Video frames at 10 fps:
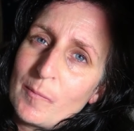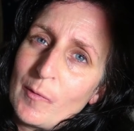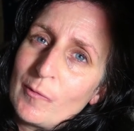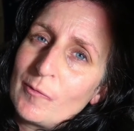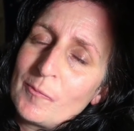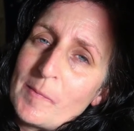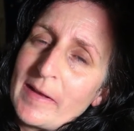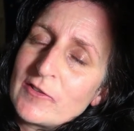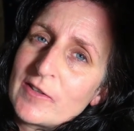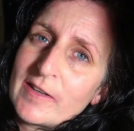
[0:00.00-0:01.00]
pull
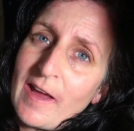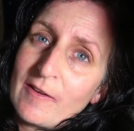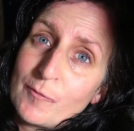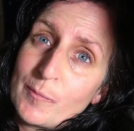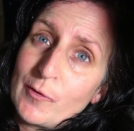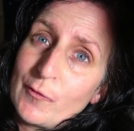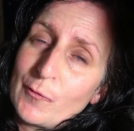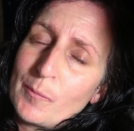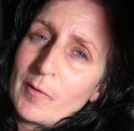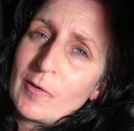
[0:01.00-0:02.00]
magic out of books
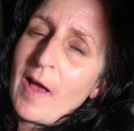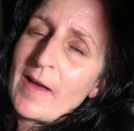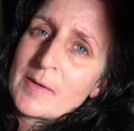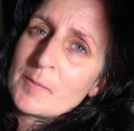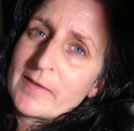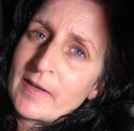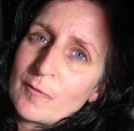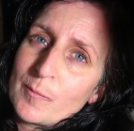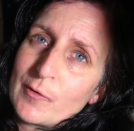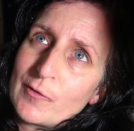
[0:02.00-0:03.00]
or pull items out
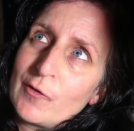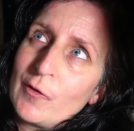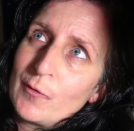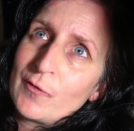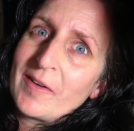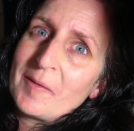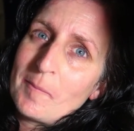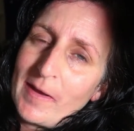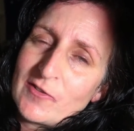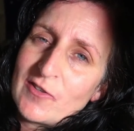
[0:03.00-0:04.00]
of books using
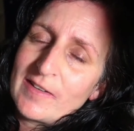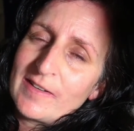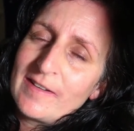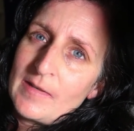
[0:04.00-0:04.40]
magic.